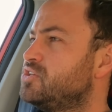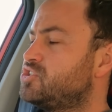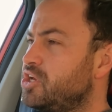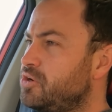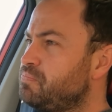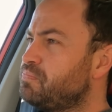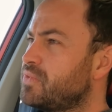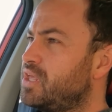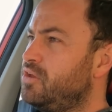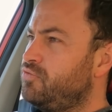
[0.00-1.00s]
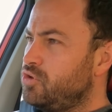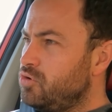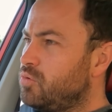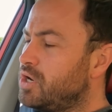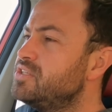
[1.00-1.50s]
So if
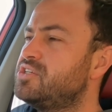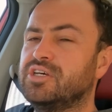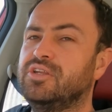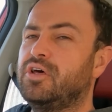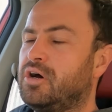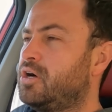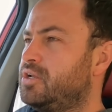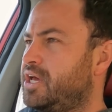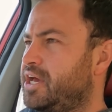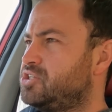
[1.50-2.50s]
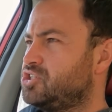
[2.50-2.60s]
you wanted a Honda